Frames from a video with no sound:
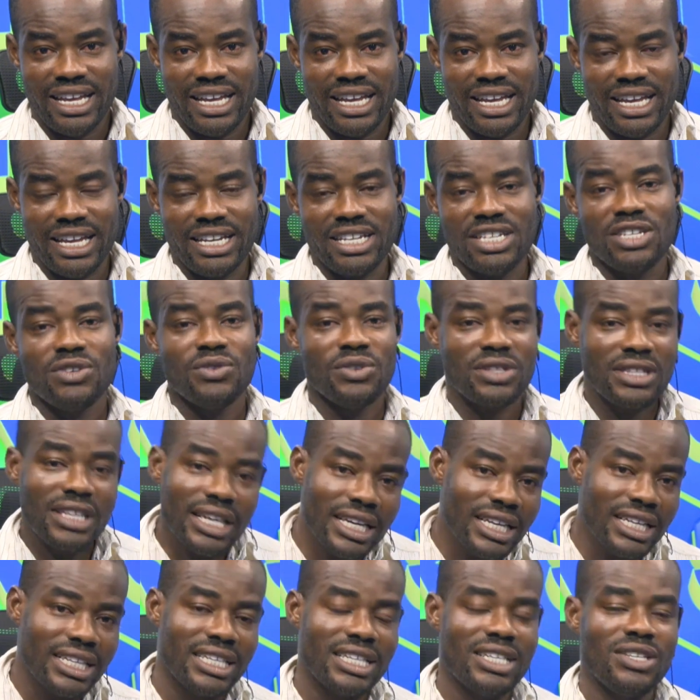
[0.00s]
and you
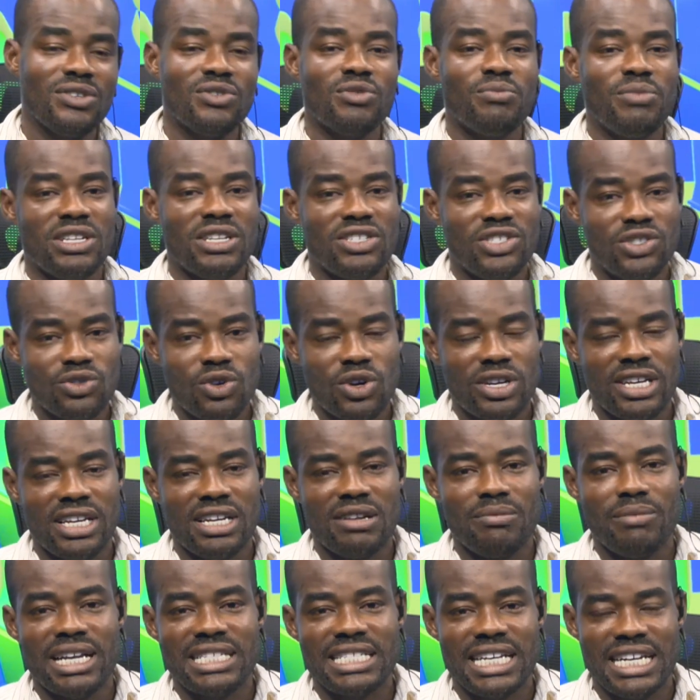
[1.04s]
think he'll be joking,
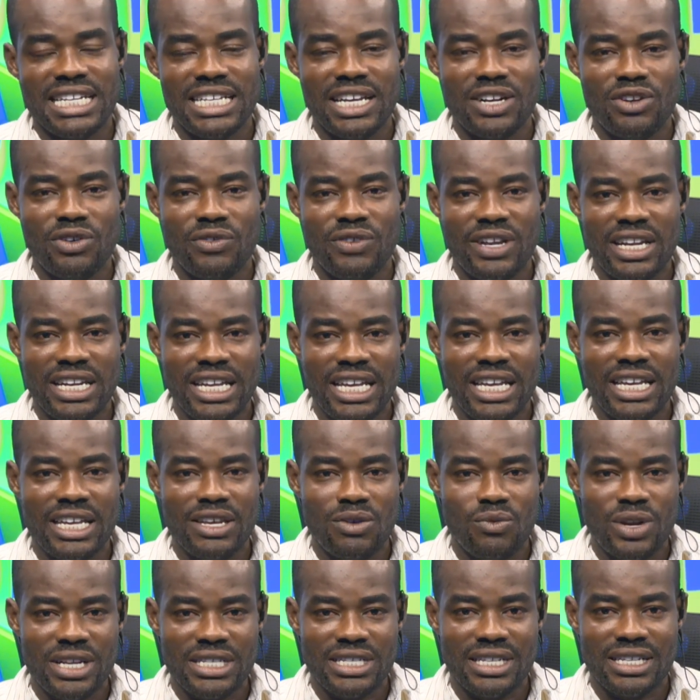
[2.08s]
but at the end of the day, he
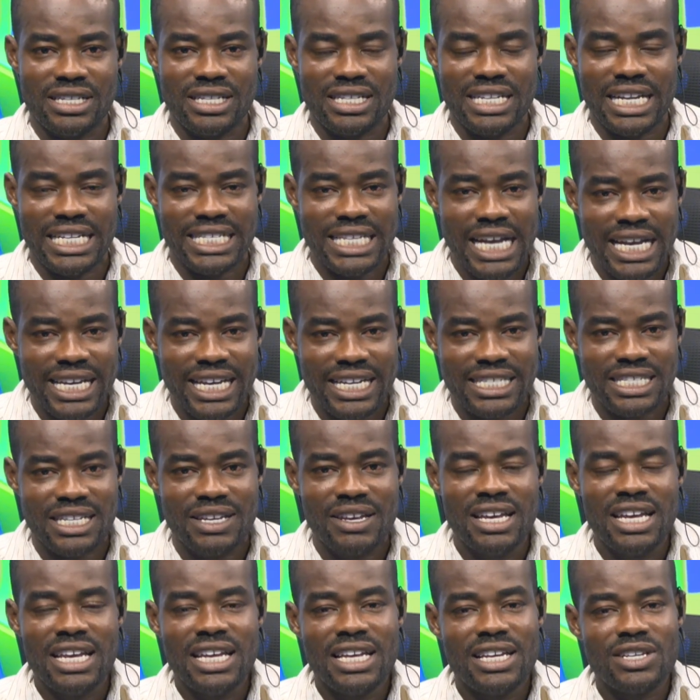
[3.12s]
wins it. The target
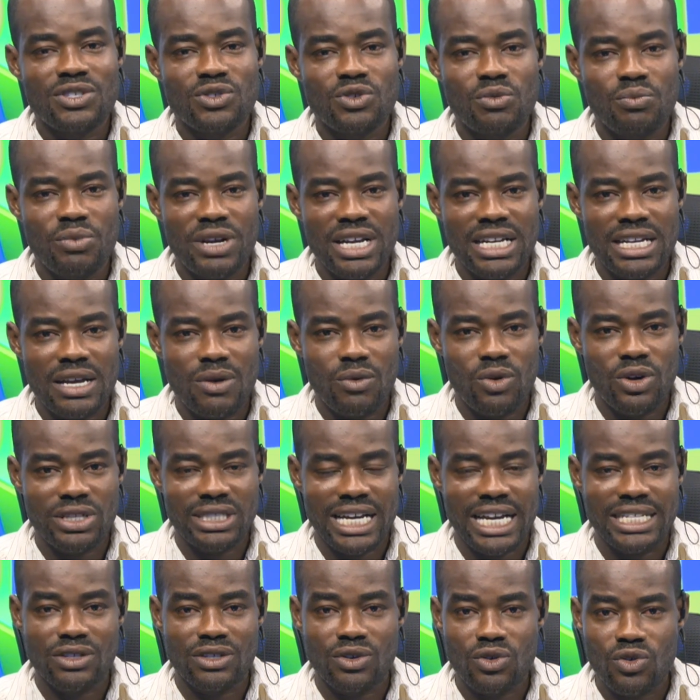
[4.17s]
is to bring the world
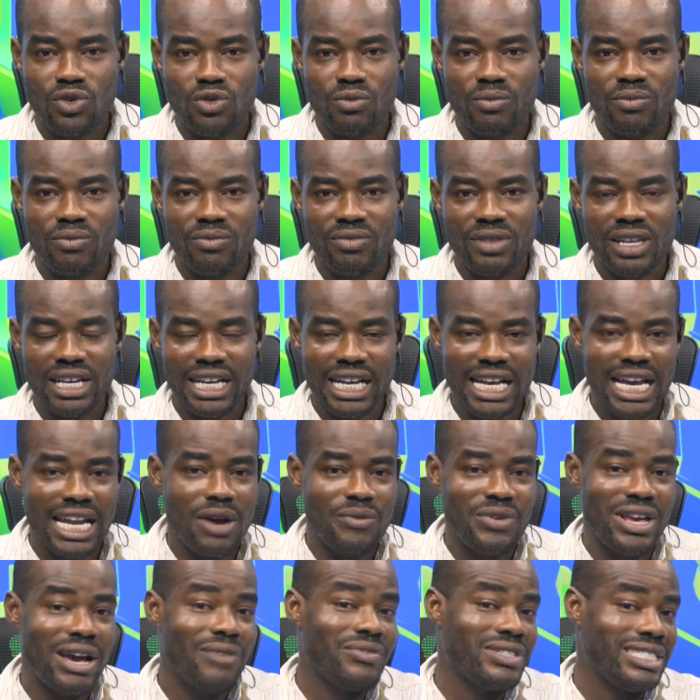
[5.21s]
title home. Ghana,
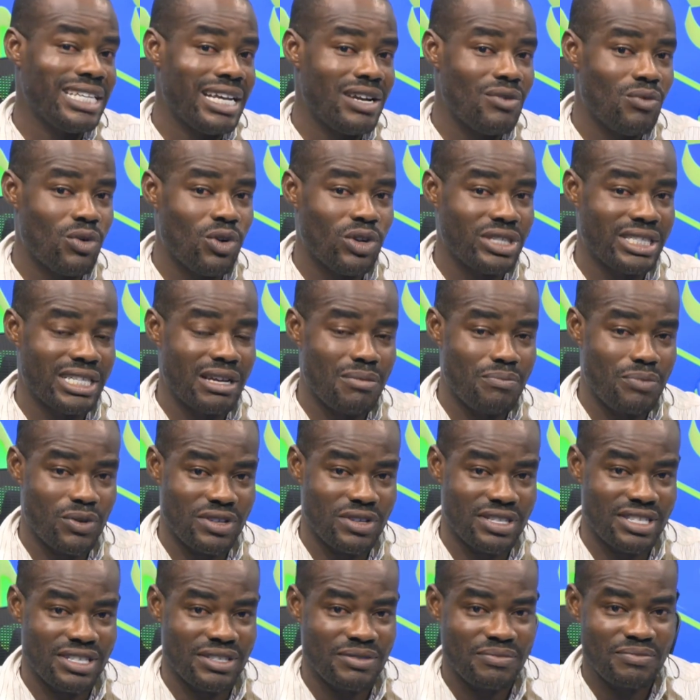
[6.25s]
we have 10 world
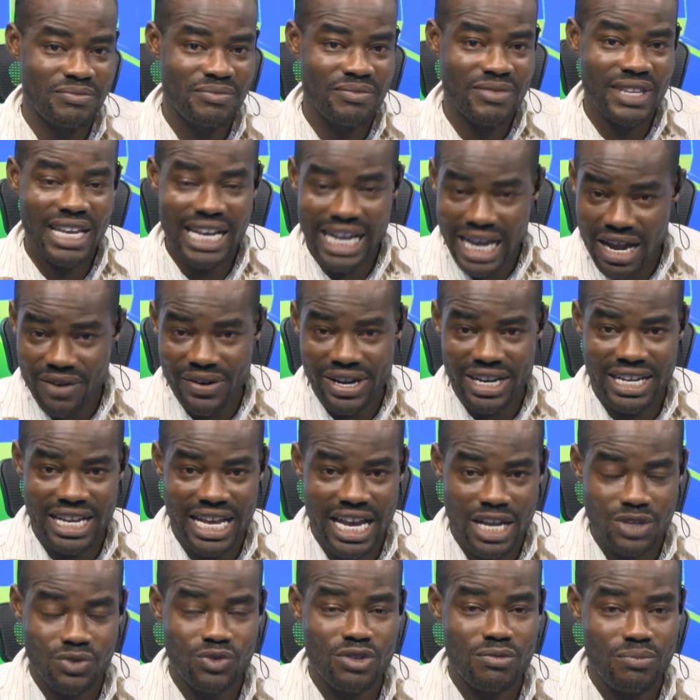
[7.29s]
champions currently,
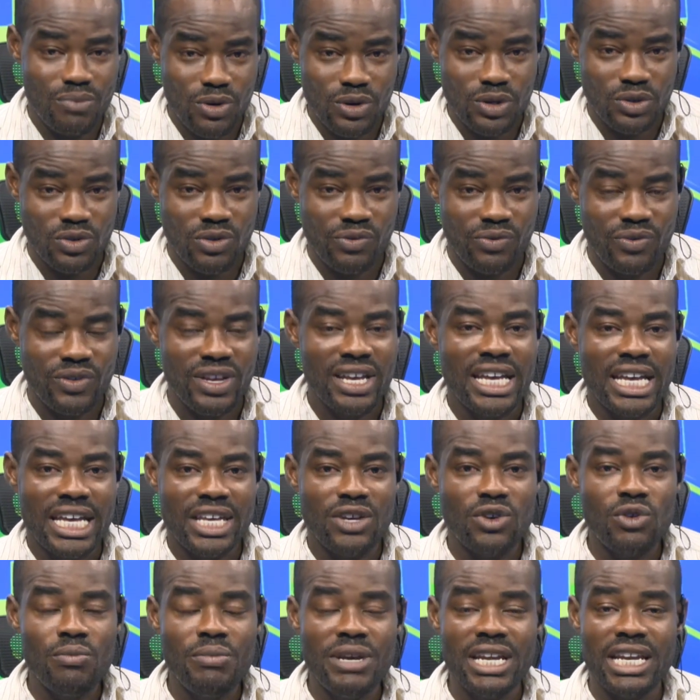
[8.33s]
as we boast of.
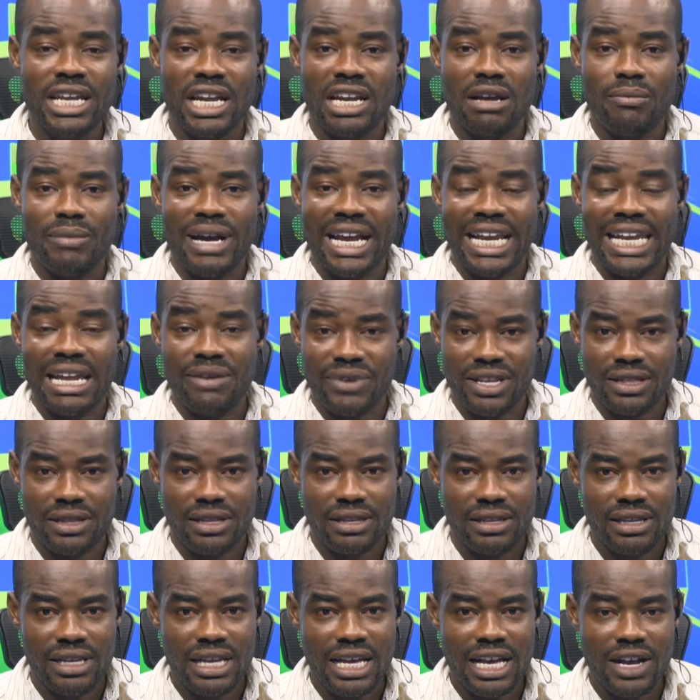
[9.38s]
He'll be the number 11th,
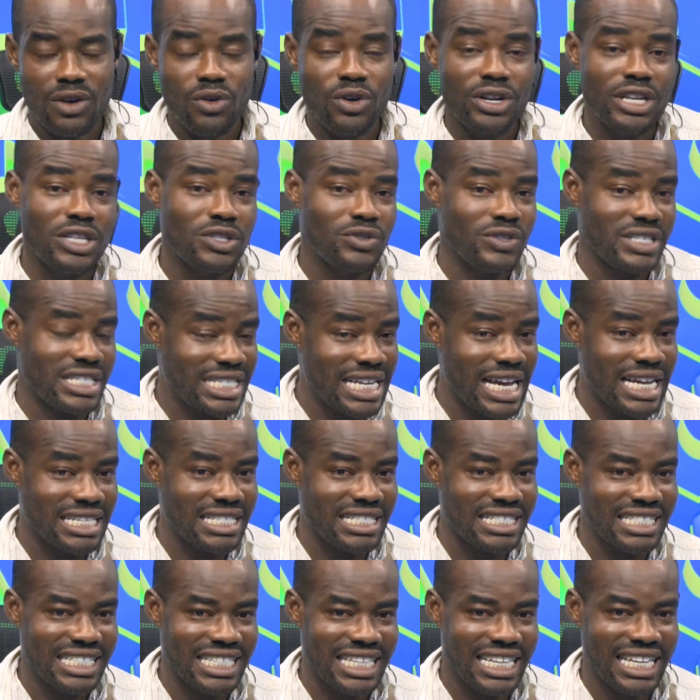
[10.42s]
according to his start
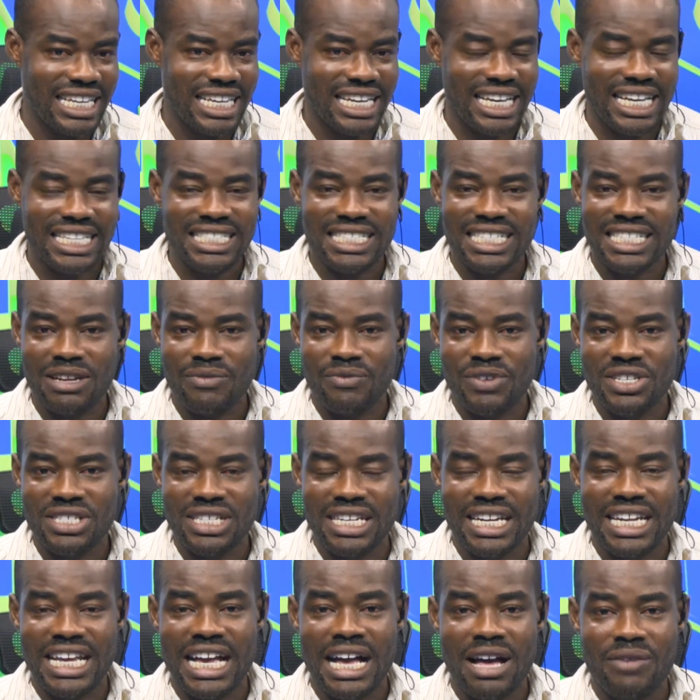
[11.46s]
and the
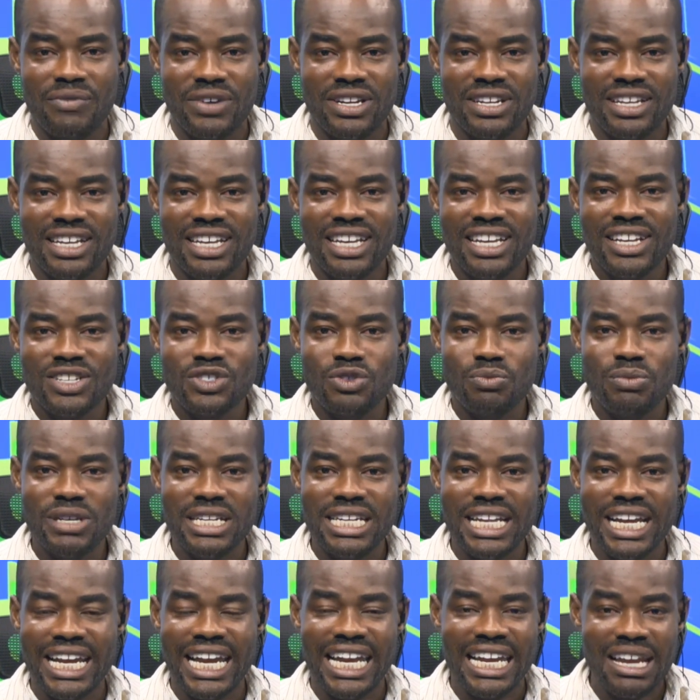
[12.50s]
vision they're having, to be
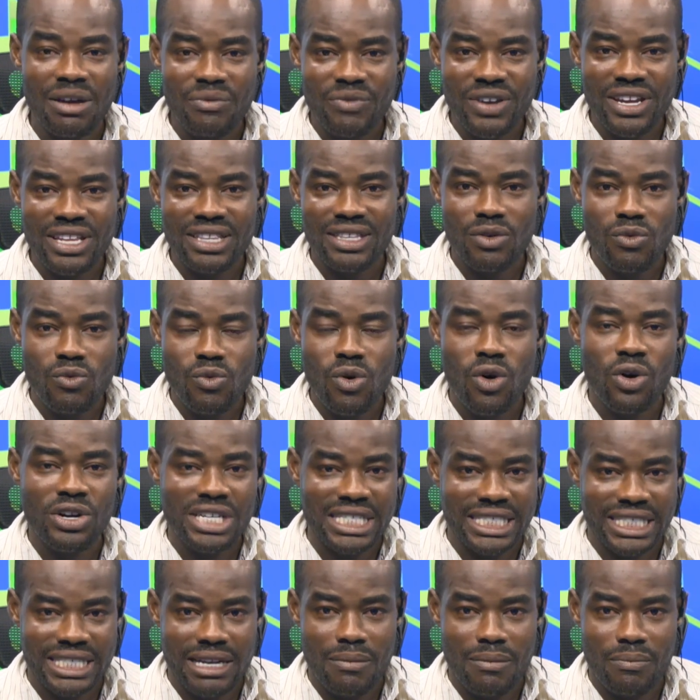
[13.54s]
the 11th world
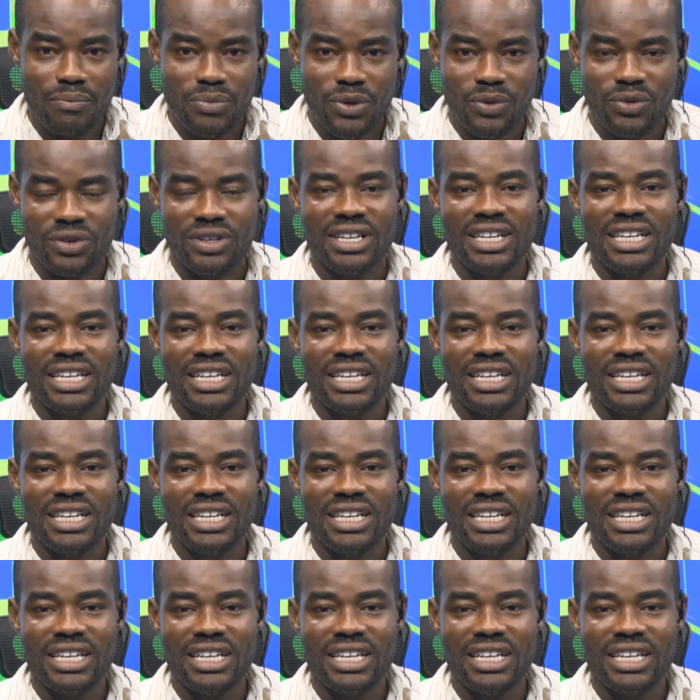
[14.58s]
champion